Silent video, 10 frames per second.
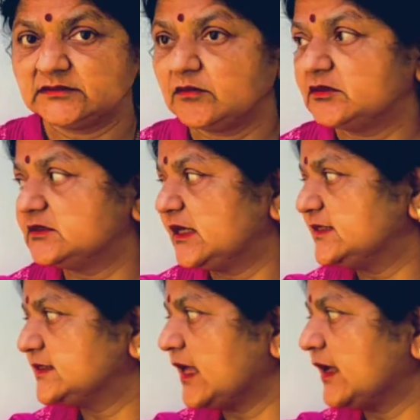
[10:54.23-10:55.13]
author
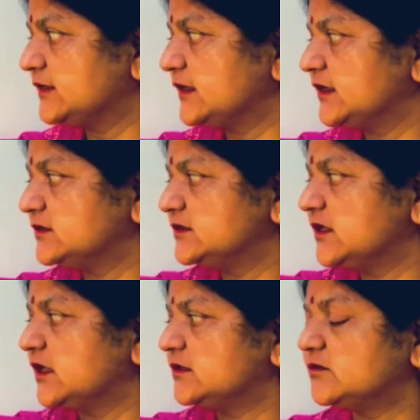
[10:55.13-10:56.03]
says that
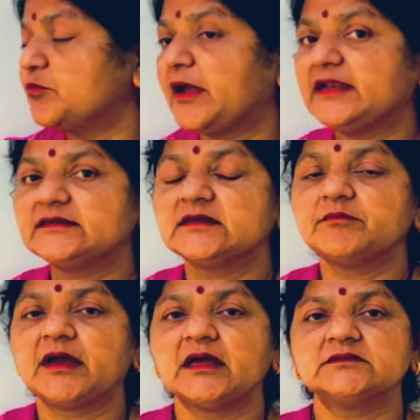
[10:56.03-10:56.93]
the
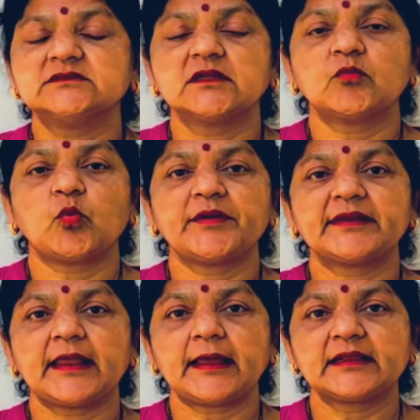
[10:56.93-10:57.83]
children longed for the
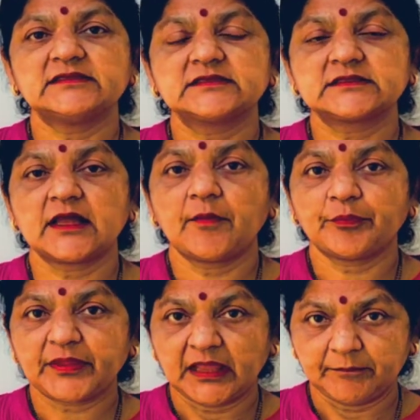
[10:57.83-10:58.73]
bangles
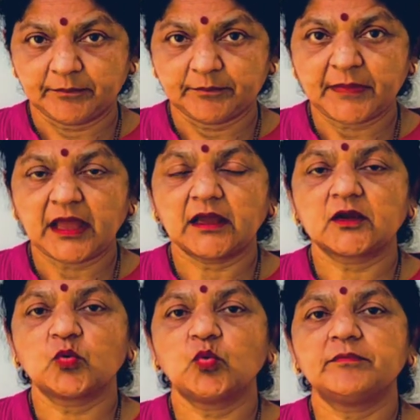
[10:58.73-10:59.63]
shaped
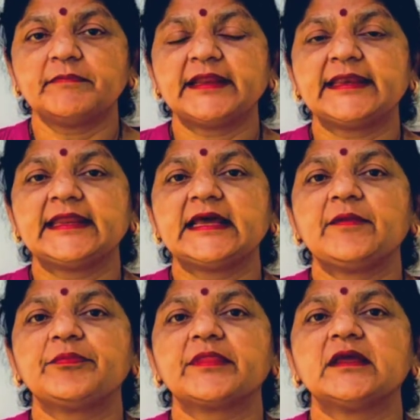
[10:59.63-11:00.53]
bread,
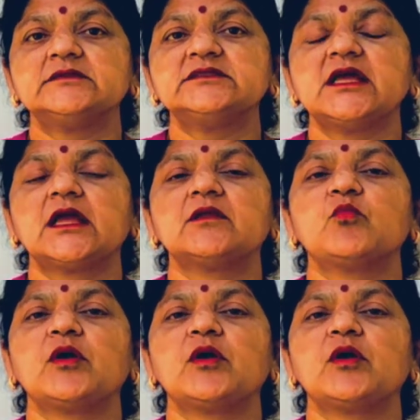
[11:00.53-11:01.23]
so they ran